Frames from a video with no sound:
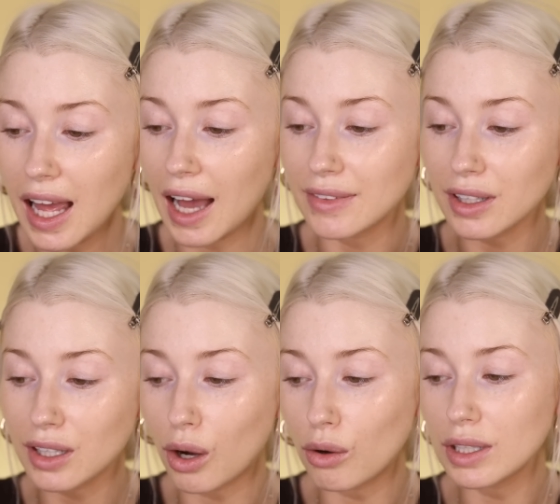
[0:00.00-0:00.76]
and their
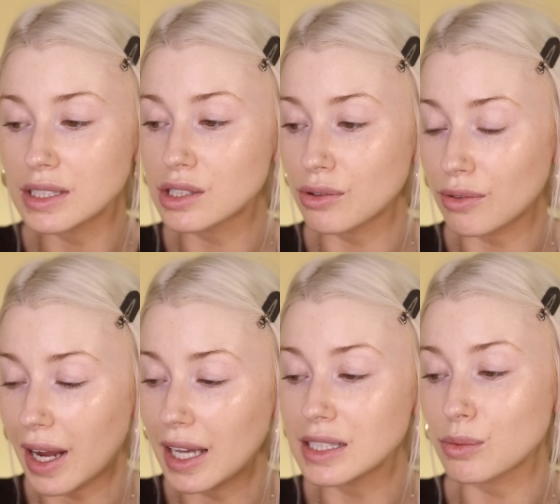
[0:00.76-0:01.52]
goal is to
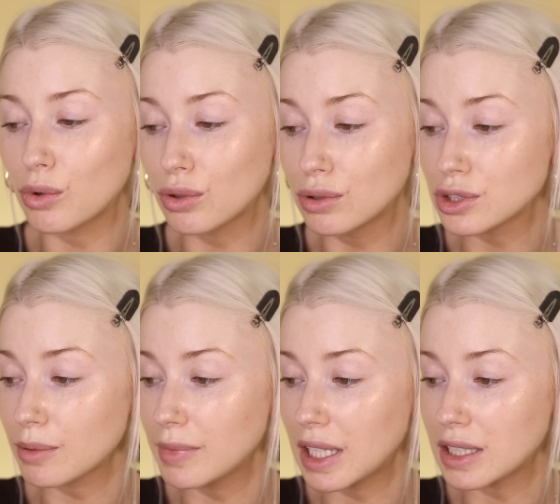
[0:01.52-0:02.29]
raise
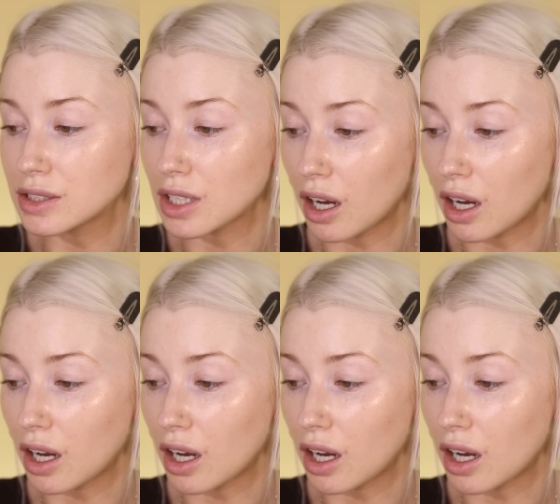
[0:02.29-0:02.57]
$100 million